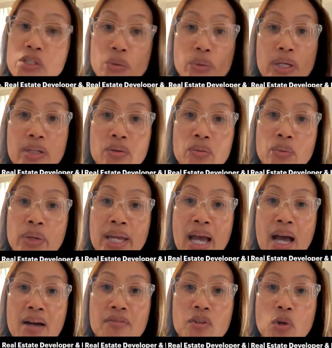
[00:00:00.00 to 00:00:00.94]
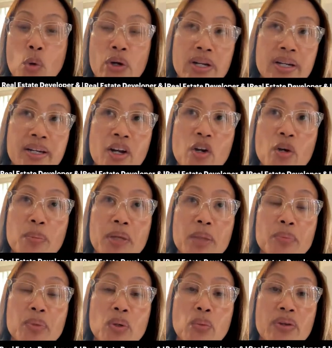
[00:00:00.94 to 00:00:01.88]
can do it. We have ordinary
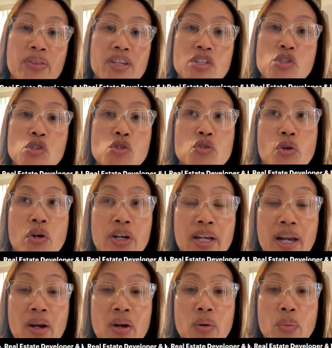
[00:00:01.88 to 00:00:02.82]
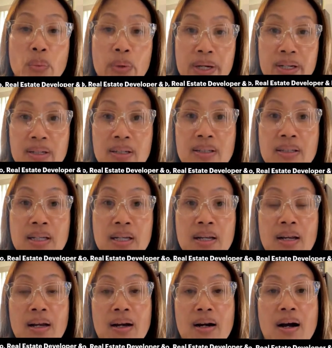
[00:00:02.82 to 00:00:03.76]
people with extraordinary will,
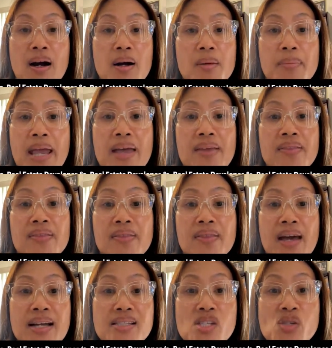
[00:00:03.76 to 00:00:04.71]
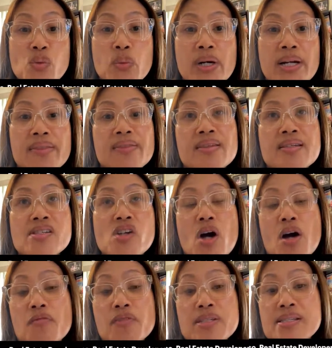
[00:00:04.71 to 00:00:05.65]
and that's what this
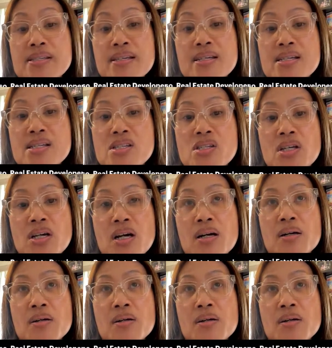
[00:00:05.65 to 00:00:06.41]
conference is.